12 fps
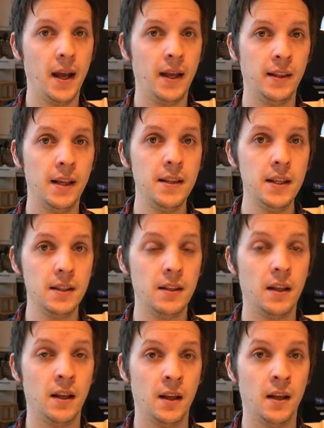And then
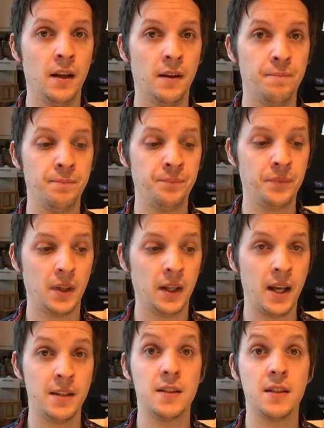it
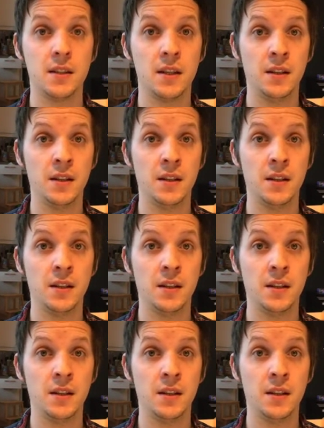gets